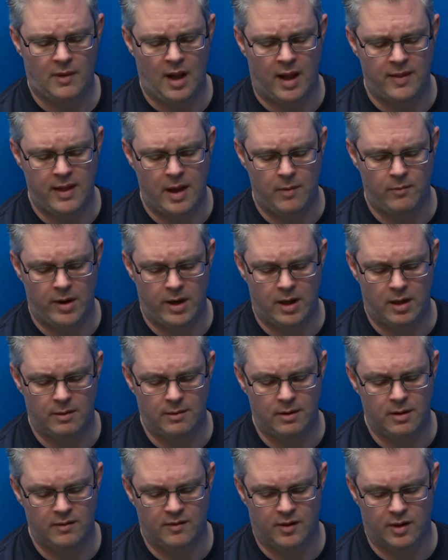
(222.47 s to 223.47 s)
And then we're going to
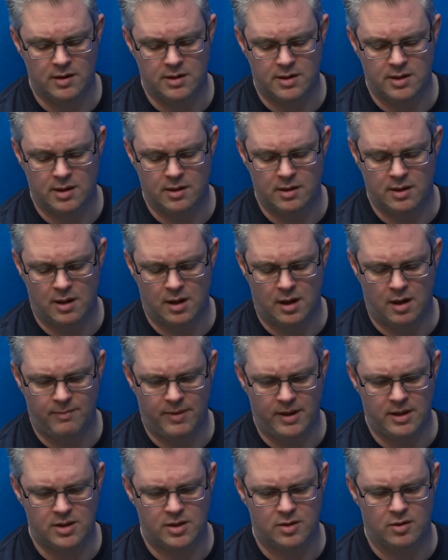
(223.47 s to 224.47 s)
move on to a
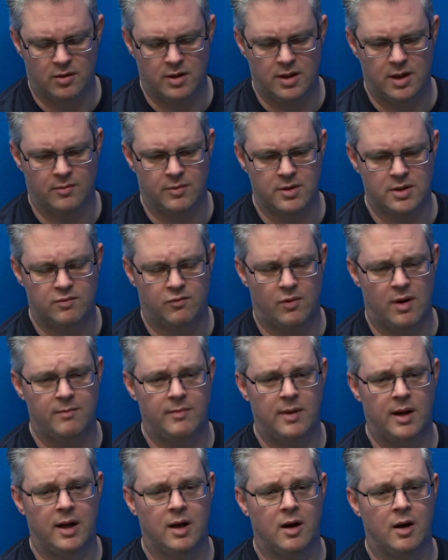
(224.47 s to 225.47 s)
big story that was
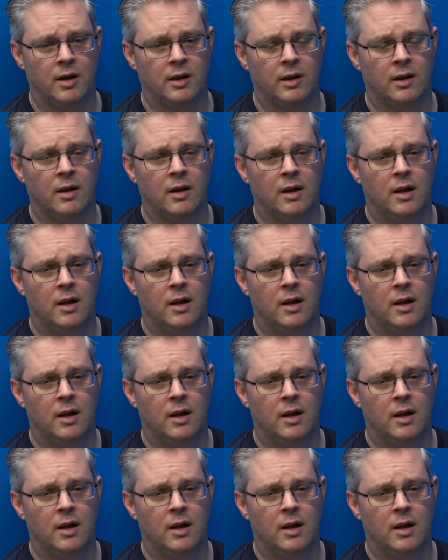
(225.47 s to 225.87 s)
rumbling on